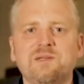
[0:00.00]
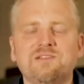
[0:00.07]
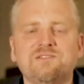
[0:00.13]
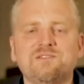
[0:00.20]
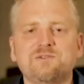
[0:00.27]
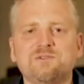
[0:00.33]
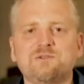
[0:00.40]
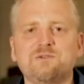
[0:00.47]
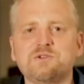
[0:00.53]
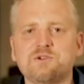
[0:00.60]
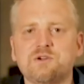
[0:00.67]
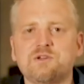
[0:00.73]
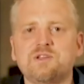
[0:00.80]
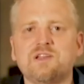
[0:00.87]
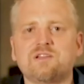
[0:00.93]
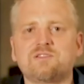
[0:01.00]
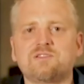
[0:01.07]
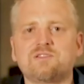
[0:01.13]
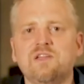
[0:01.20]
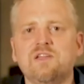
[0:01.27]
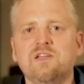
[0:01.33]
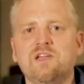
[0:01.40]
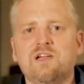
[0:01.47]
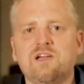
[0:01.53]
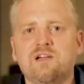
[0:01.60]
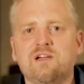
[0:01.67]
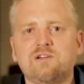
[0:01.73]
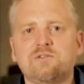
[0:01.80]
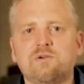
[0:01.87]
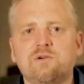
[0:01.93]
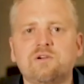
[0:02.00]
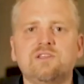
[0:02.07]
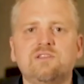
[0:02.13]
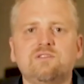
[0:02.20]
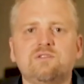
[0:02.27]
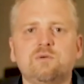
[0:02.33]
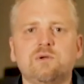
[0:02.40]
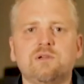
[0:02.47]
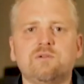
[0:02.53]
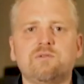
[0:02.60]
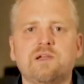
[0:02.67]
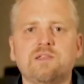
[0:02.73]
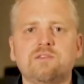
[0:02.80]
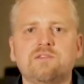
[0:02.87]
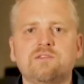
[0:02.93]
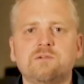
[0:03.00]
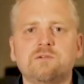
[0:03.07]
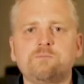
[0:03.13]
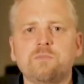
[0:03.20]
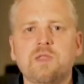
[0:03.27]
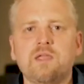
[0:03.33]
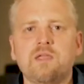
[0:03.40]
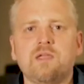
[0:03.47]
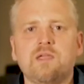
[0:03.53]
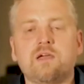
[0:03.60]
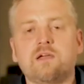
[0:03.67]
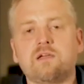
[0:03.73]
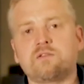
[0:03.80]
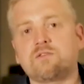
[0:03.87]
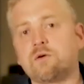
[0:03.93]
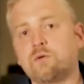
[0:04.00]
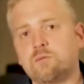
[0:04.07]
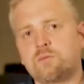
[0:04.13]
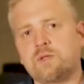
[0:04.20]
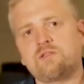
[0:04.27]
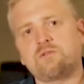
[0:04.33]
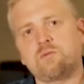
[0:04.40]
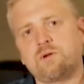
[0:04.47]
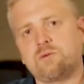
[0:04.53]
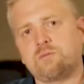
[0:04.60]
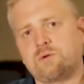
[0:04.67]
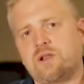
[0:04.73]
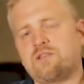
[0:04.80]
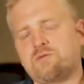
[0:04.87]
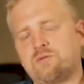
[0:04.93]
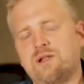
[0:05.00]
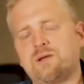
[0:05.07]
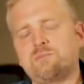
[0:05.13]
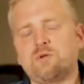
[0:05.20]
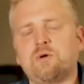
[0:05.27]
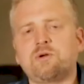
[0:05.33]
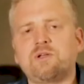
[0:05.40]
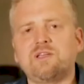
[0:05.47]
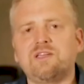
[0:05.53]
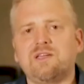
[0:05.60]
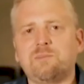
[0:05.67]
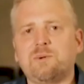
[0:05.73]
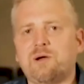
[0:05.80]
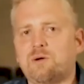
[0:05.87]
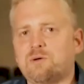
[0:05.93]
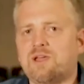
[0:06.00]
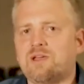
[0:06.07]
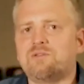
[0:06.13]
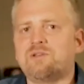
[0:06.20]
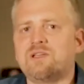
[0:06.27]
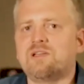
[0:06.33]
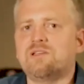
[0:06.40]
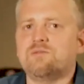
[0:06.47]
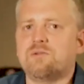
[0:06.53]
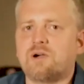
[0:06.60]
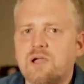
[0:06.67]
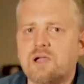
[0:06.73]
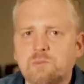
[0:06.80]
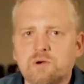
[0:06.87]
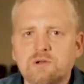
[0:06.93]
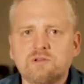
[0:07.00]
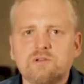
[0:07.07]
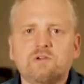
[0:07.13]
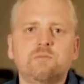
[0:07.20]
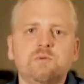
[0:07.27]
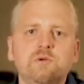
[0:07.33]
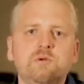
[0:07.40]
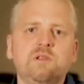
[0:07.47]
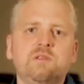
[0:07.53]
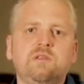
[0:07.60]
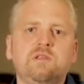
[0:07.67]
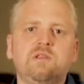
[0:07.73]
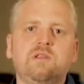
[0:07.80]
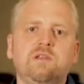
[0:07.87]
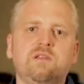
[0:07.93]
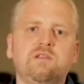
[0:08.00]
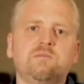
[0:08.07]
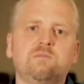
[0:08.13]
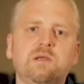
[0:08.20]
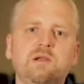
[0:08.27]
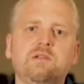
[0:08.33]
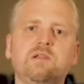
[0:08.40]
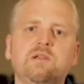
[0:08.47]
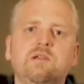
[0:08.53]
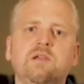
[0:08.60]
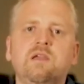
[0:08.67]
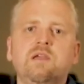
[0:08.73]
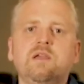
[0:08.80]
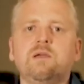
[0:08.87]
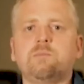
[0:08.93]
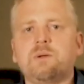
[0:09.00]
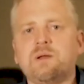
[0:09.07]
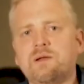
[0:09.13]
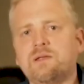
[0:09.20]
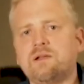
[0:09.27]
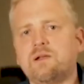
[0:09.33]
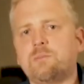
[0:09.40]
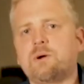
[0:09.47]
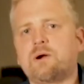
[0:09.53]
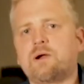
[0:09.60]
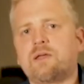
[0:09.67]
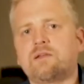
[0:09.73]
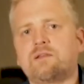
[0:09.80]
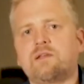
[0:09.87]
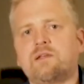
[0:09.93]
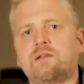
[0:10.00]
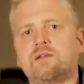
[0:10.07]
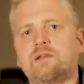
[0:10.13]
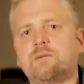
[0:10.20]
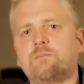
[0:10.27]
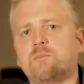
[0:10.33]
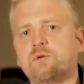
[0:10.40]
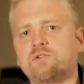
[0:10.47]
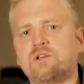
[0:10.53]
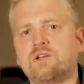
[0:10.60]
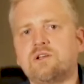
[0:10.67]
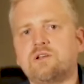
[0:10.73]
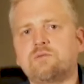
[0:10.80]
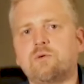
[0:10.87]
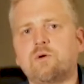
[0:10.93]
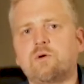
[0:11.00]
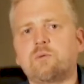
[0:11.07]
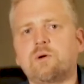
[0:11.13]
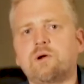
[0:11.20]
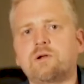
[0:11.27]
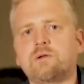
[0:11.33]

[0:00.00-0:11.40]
to join us for these two events. So that's what I'm talking about, having a vibrant community that is building Liberland and pushing it forward.